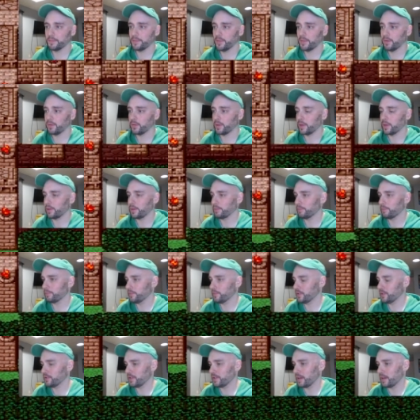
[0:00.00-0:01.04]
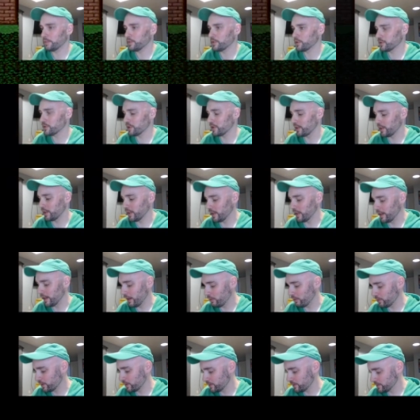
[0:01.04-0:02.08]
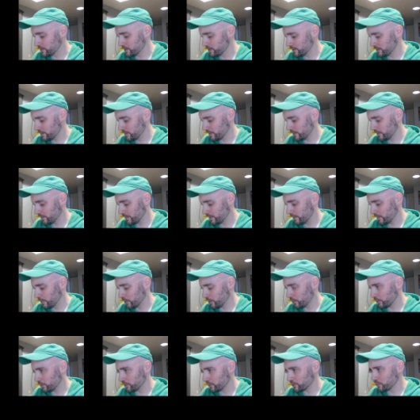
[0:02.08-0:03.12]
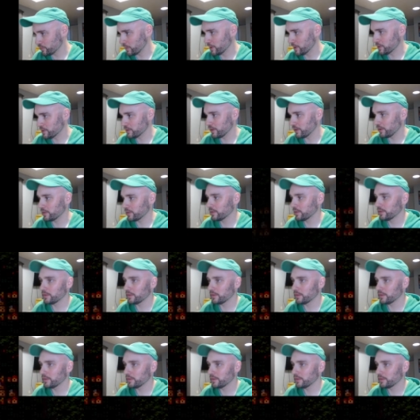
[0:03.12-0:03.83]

Okay. That's, I'm just going to get out, because I've been doing this way too long.